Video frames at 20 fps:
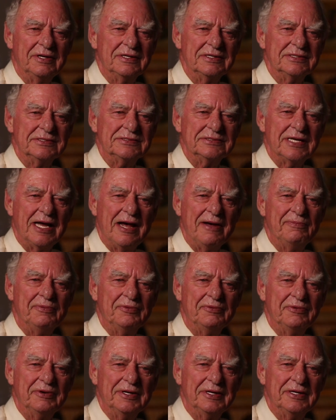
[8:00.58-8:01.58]
want to stop
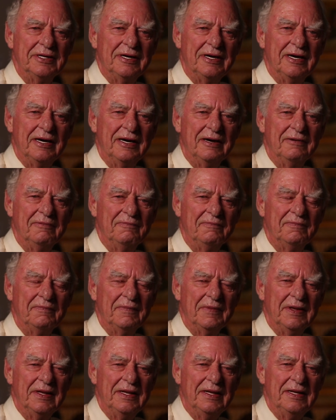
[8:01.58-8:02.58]
and retire.
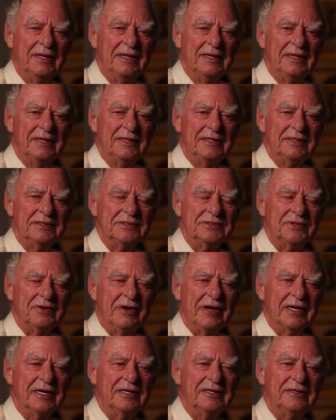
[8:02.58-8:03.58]

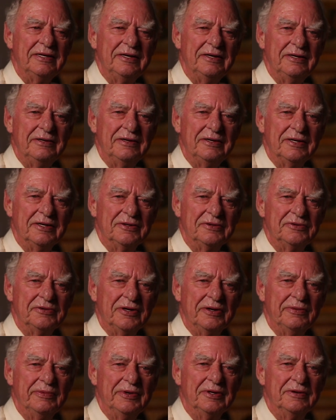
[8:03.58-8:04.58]
So I continue to
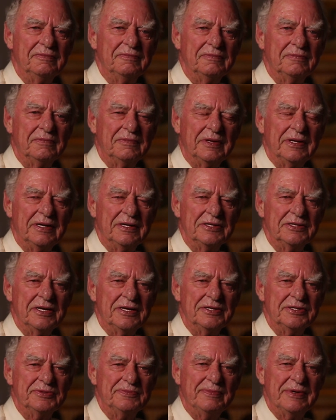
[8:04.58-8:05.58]
contribute
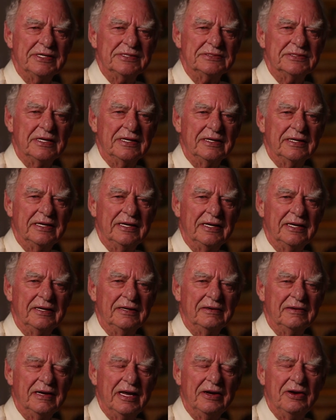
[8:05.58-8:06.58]
as best I can,
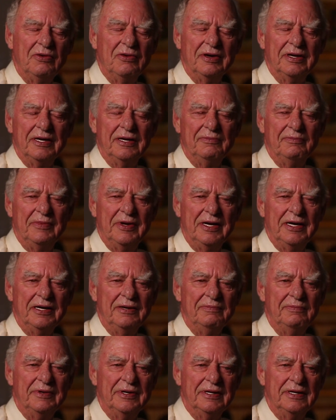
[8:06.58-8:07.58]
not only in
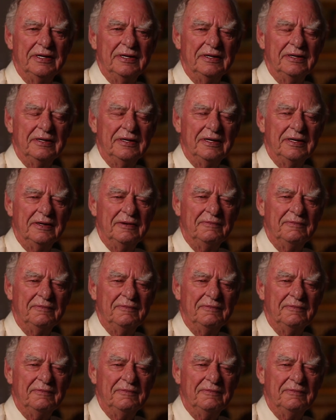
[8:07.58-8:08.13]
money, but in